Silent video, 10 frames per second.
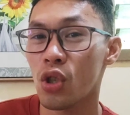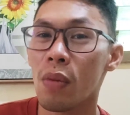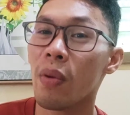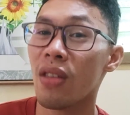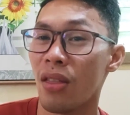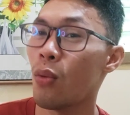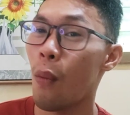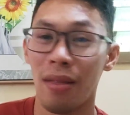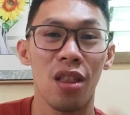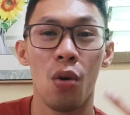cheaper than the
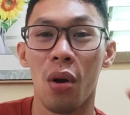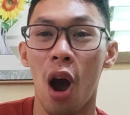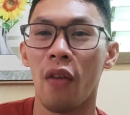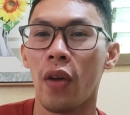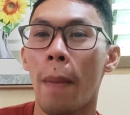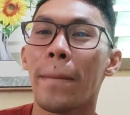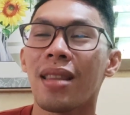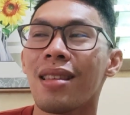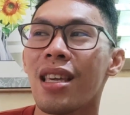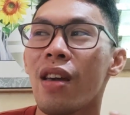one that you are offering,
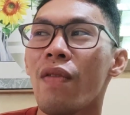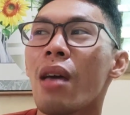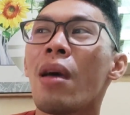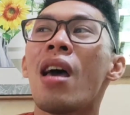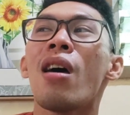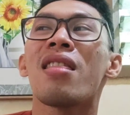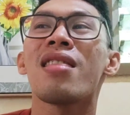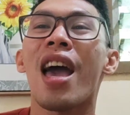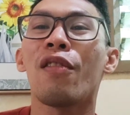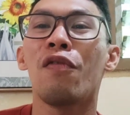but give them
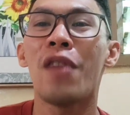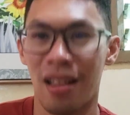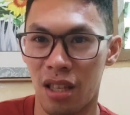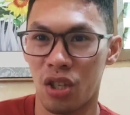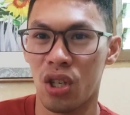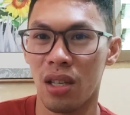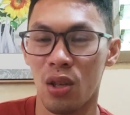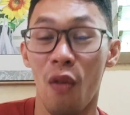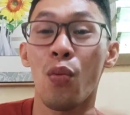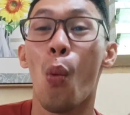the advantages
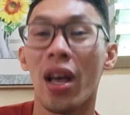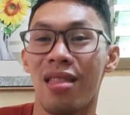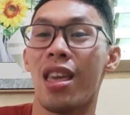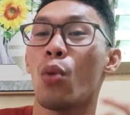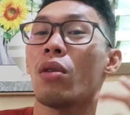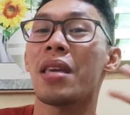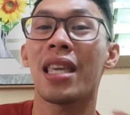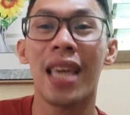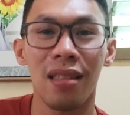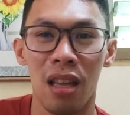of what they will be
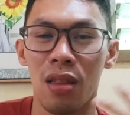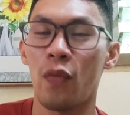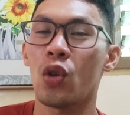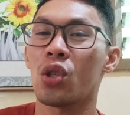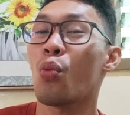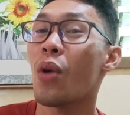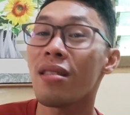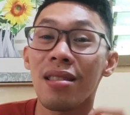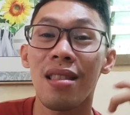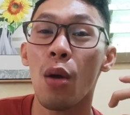getting in the future
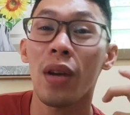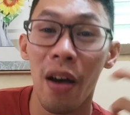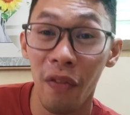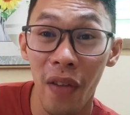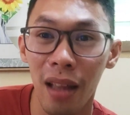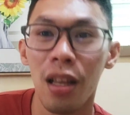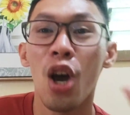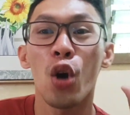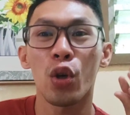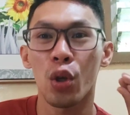once they would avail
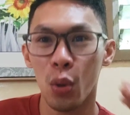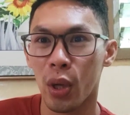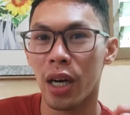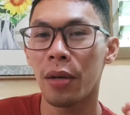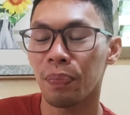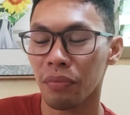your